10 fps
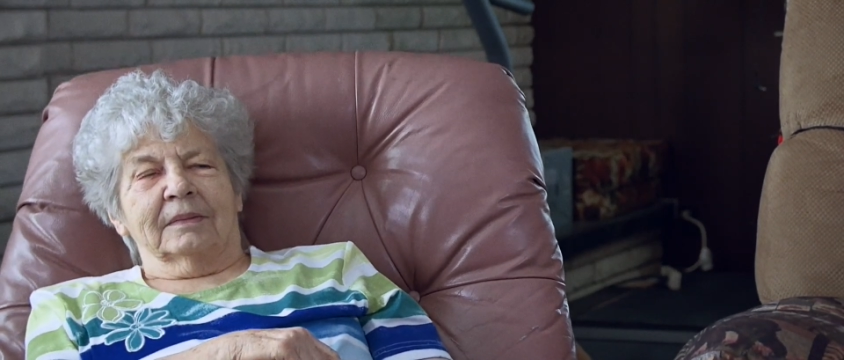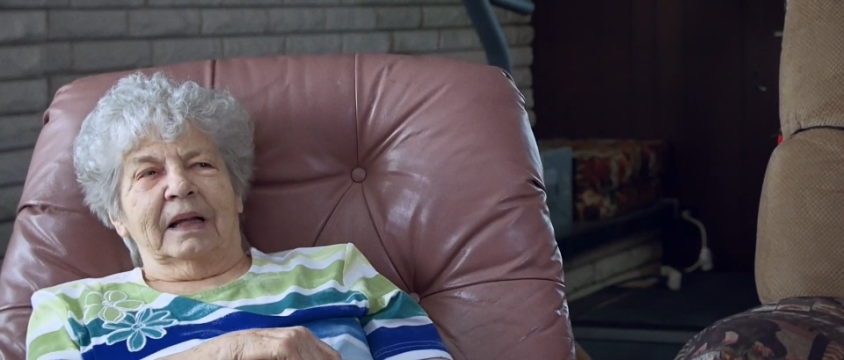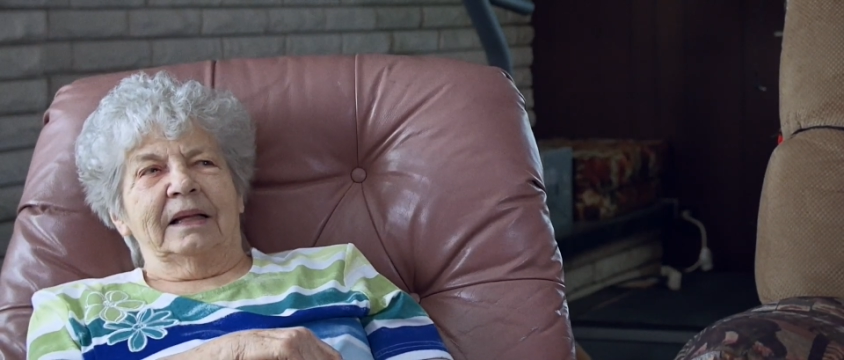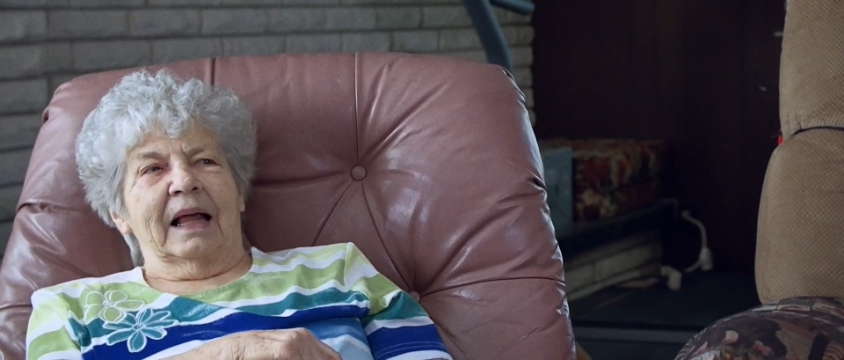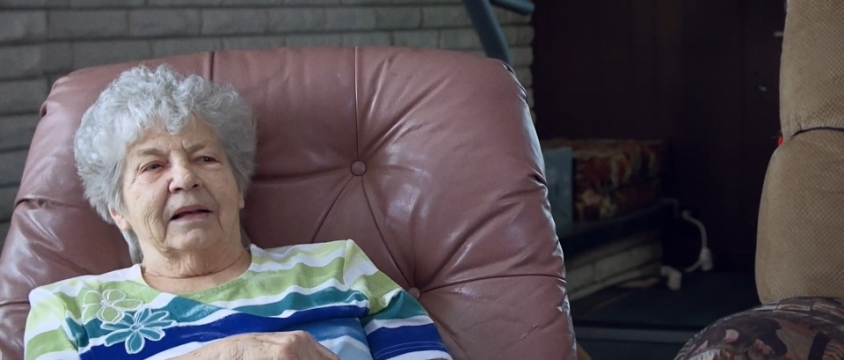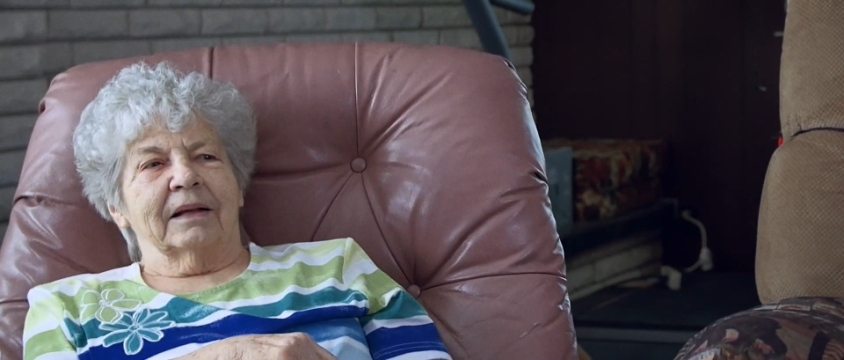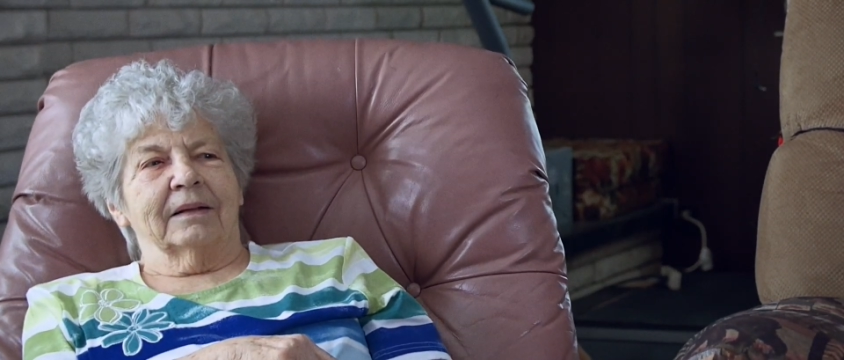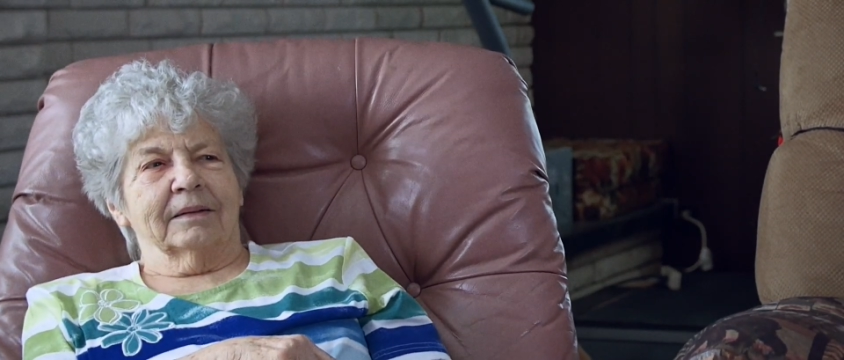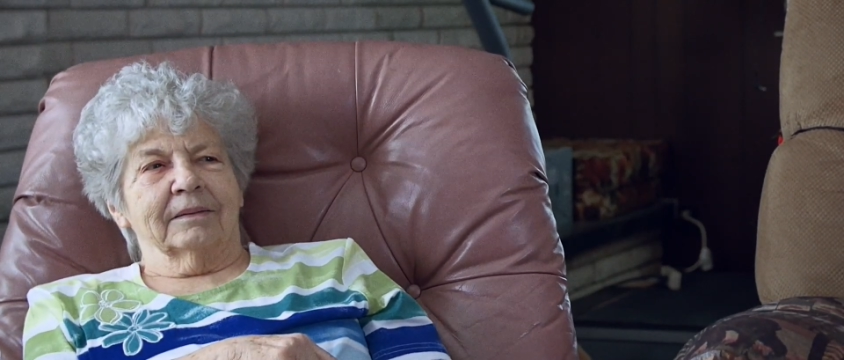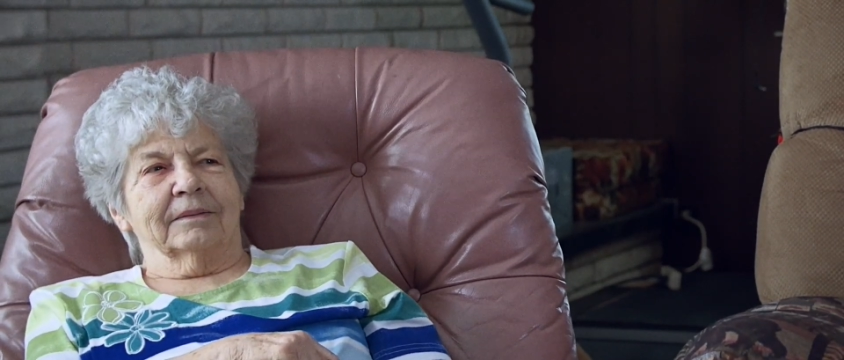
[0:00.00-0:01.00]
need that
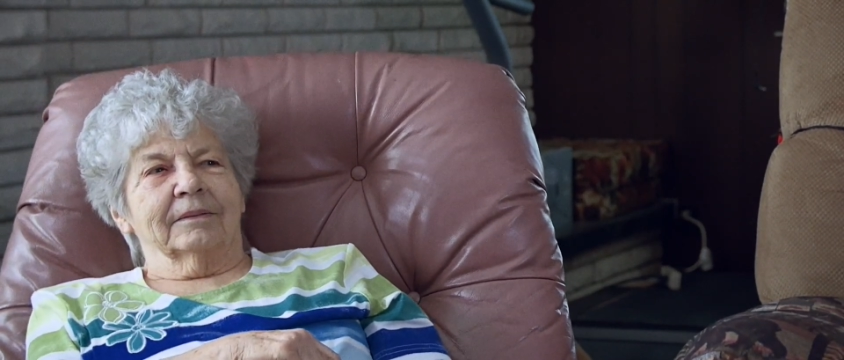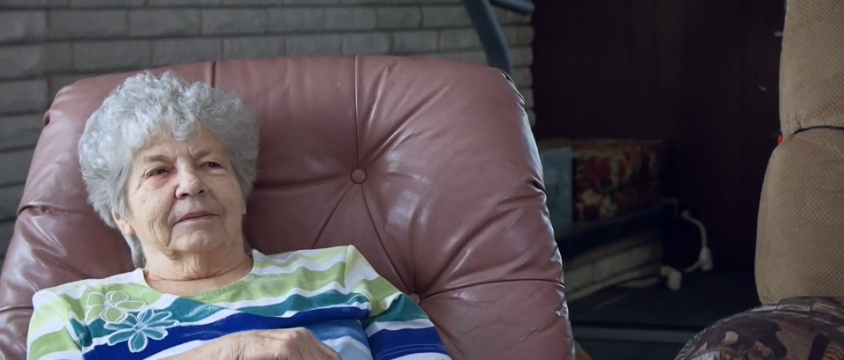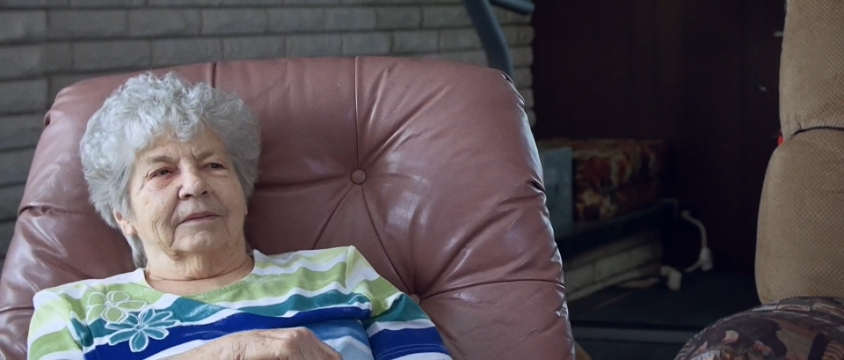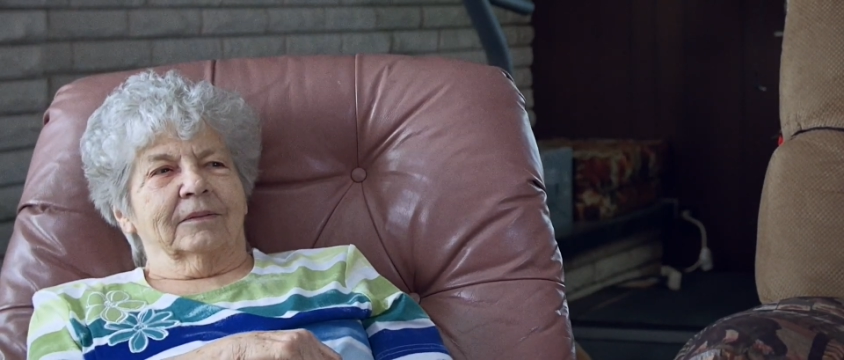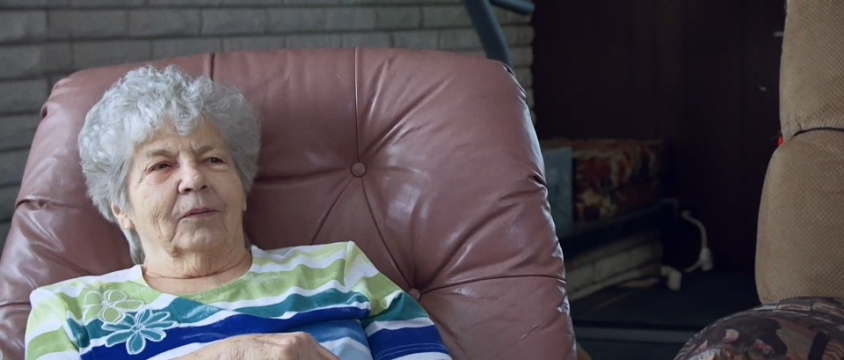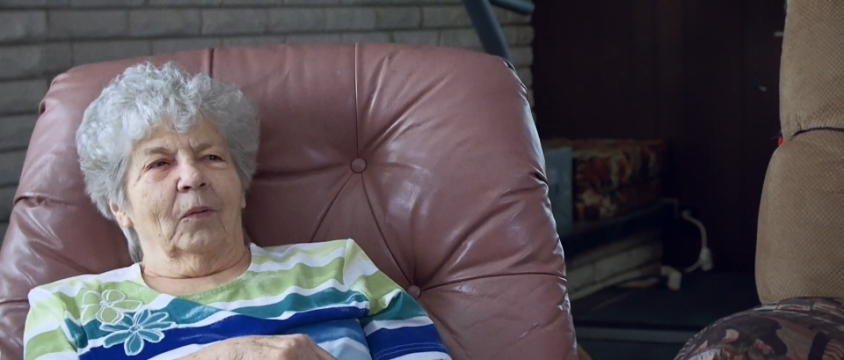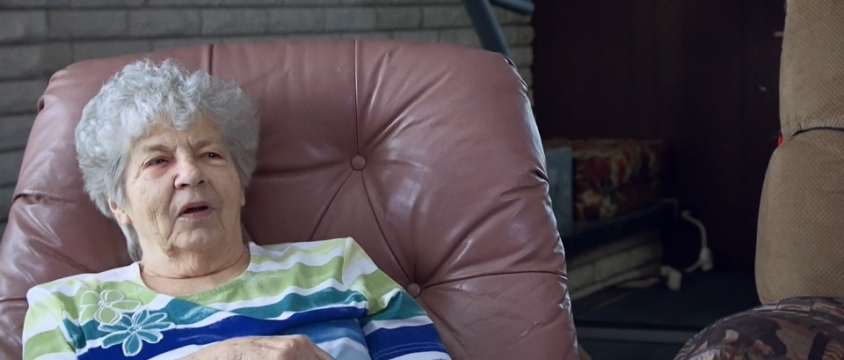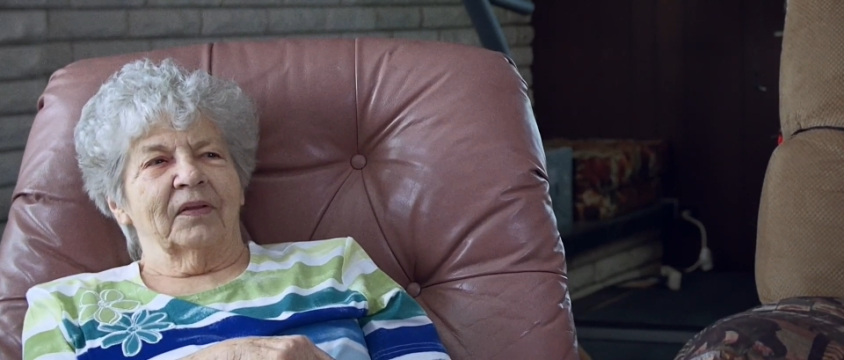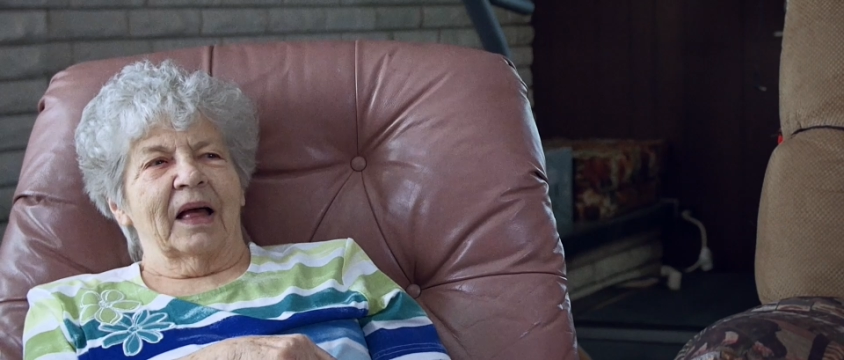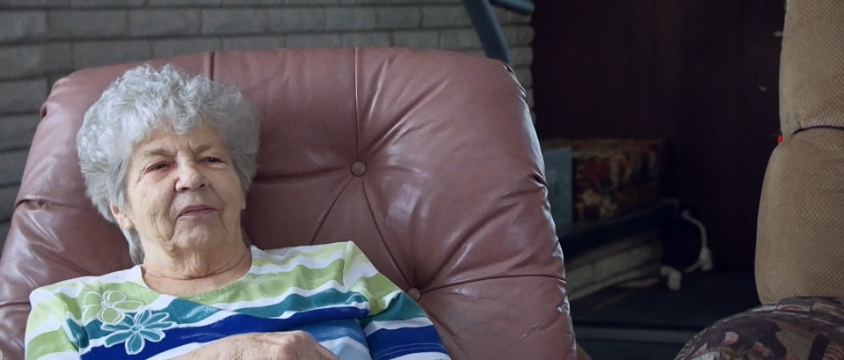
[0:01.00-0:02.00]
room